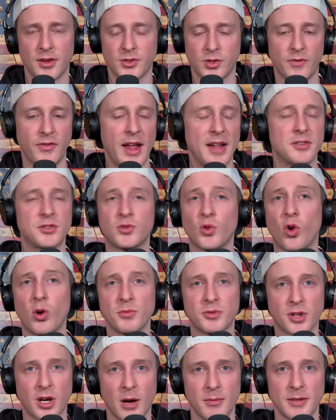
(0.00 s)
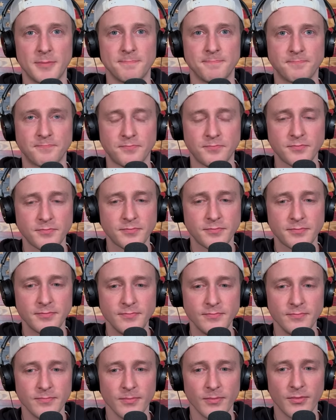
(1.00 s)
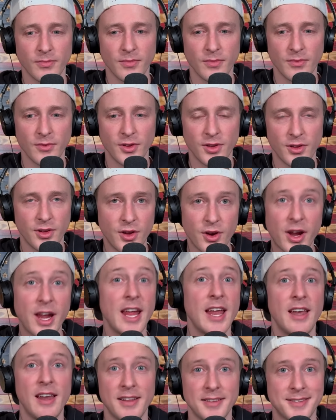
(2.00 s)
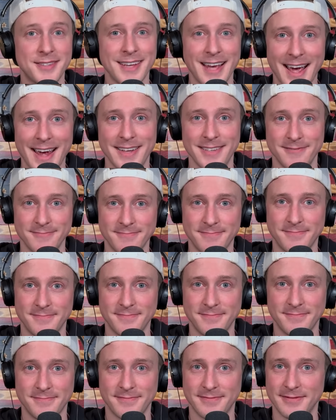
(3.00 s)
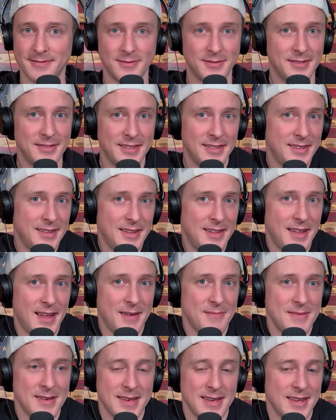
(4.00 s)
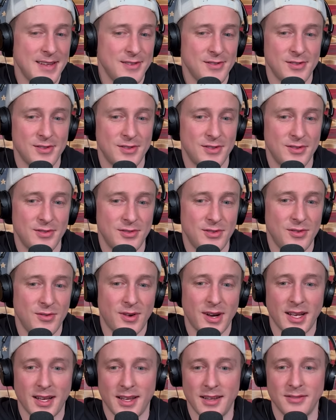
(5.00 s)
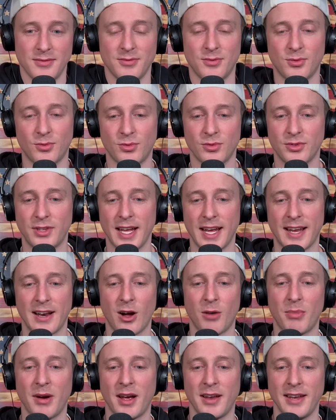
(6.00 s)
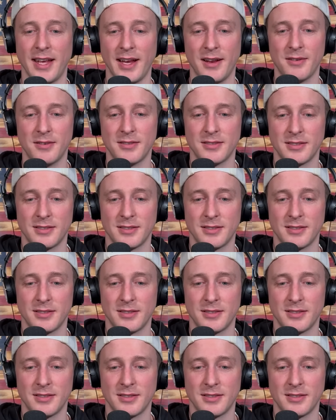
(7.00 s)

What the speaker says: So if that storm's coming, you're getting inside. I mean, you don't want to get taken out by a NATO.